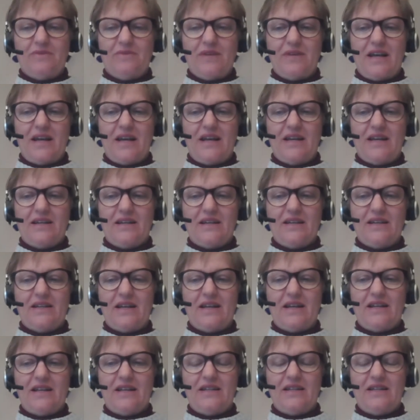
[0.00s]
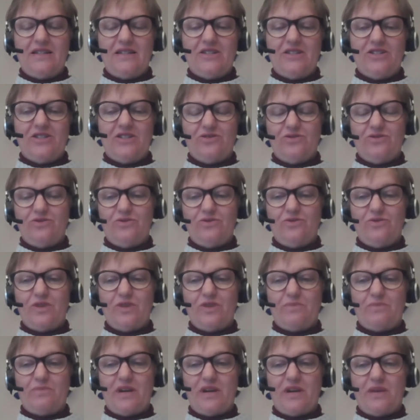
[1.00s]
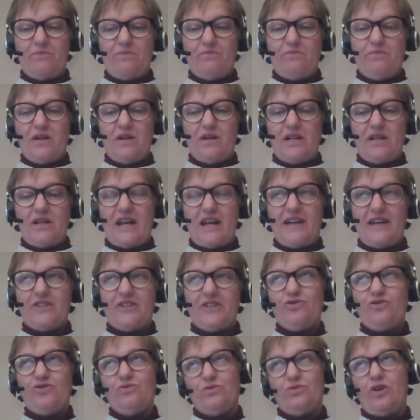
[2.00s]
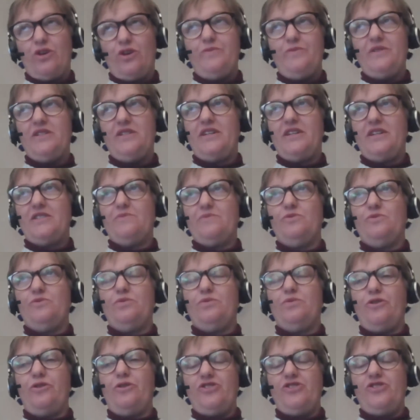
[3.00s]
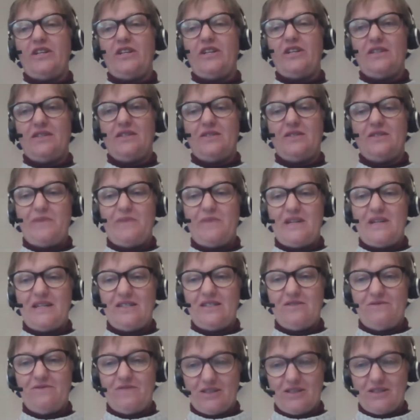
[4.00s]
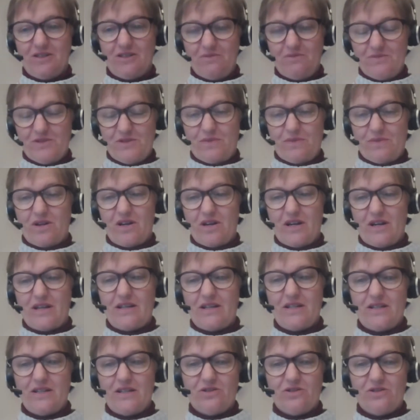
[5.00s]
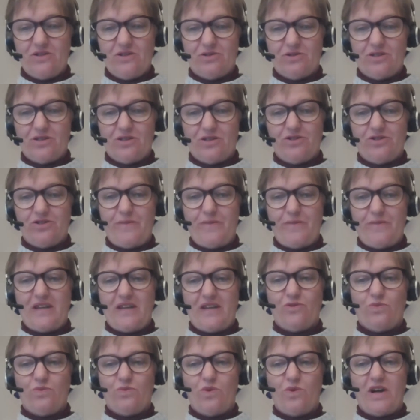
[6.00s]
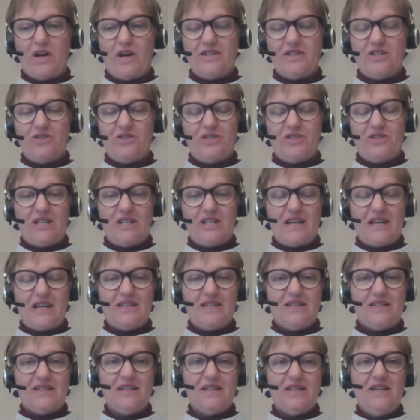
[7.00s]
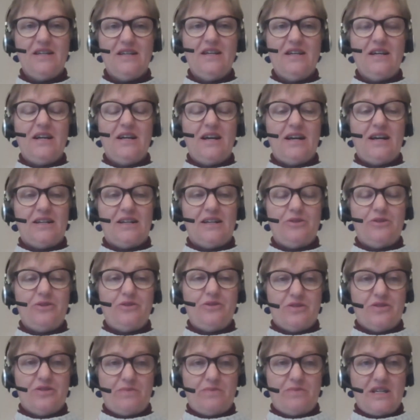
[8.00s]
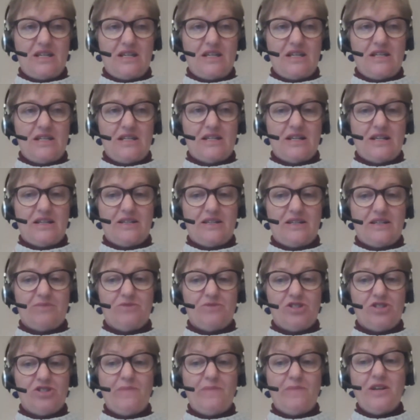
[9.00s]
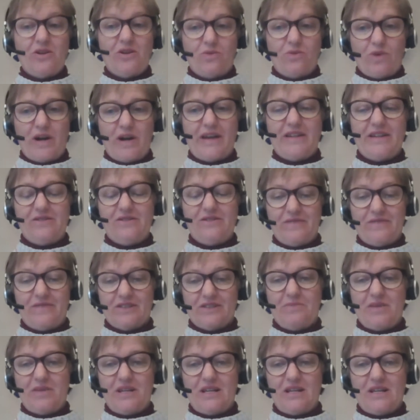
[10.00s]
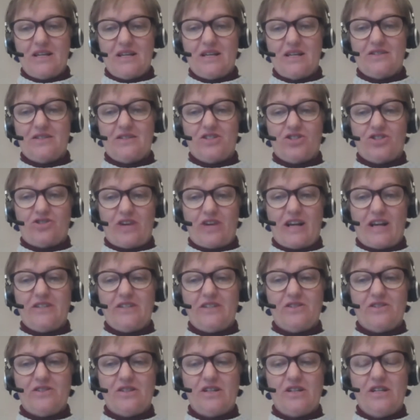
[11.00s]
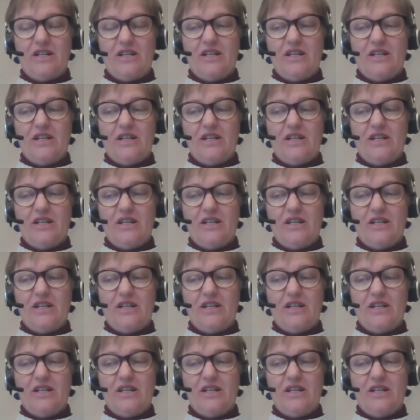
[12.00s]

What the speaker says: into an actual open textbook project that's being developed by Dr. Amanda White at UTS, who's been chipping away at developing an Australian